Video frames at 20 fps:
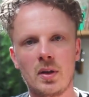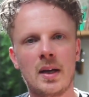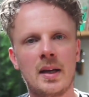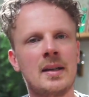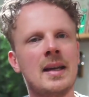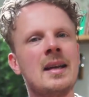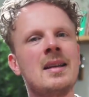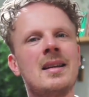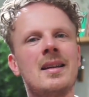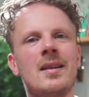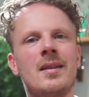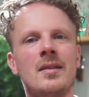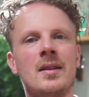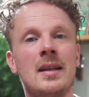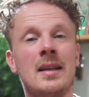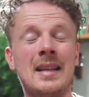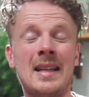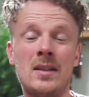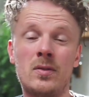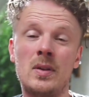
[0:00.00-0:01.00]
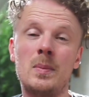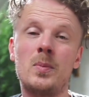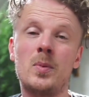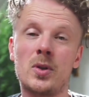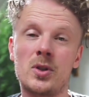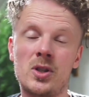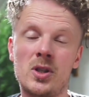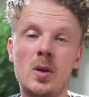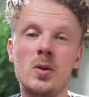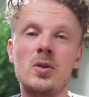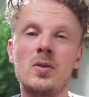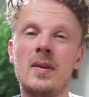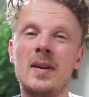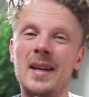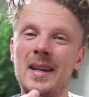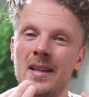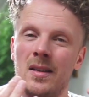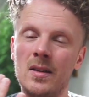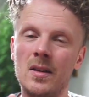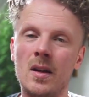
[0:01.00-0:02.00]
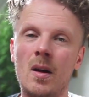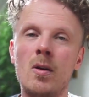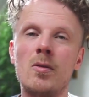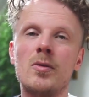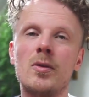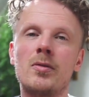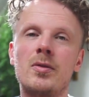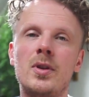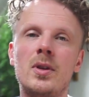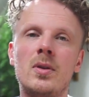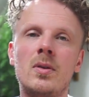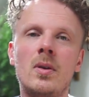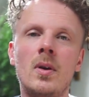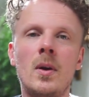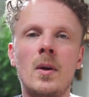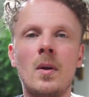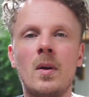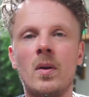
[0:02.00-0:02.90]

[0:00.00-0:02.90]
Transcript: And then that report shows you in an overview